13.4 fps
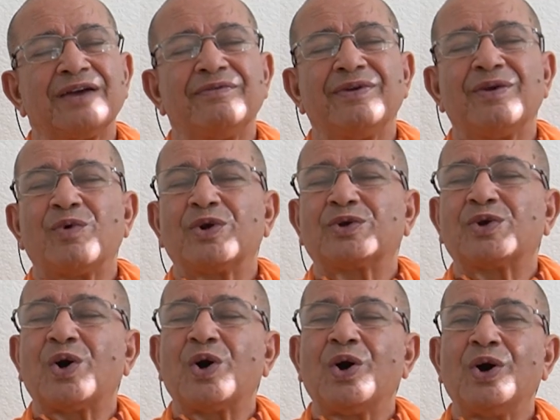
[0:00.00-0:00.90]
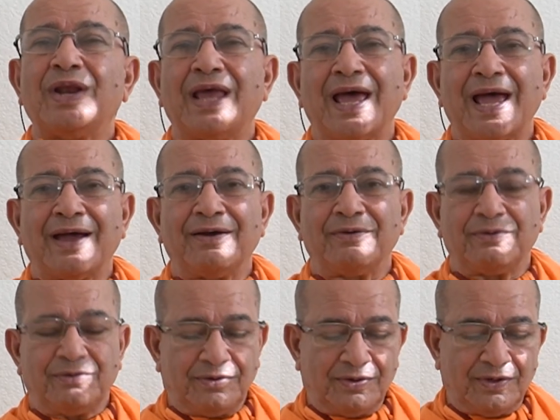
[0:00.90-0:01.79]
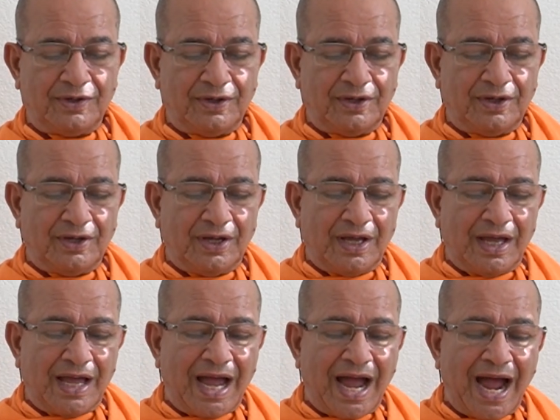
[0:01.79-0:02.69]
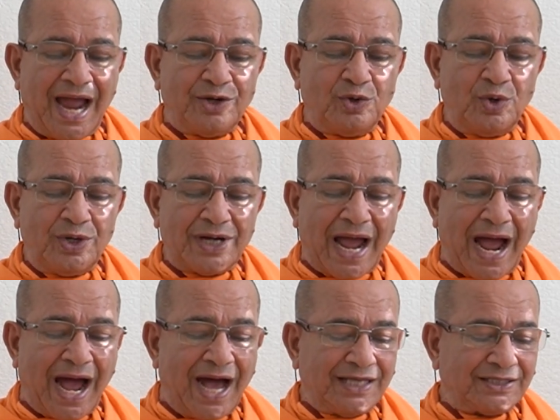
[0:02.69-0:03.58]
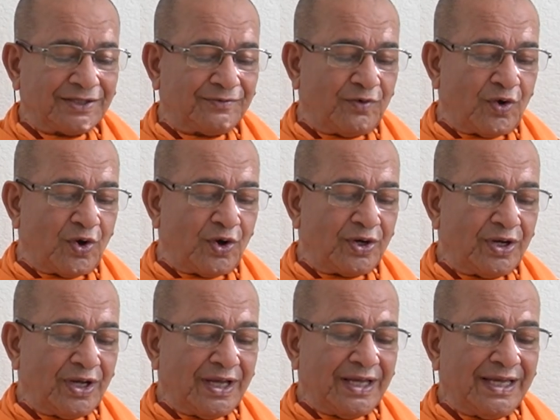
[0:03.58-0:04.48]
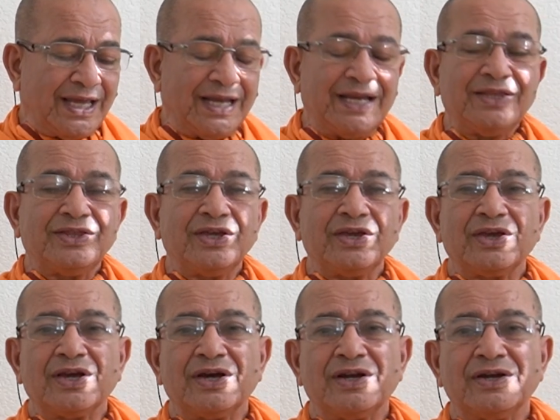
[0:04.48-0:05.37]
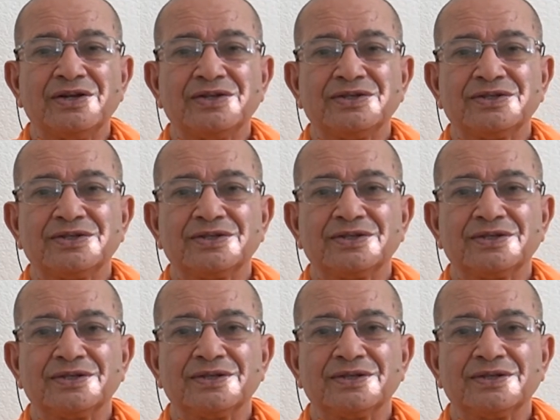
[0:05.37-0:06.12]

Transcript: away what all have. I don't ask for anything else.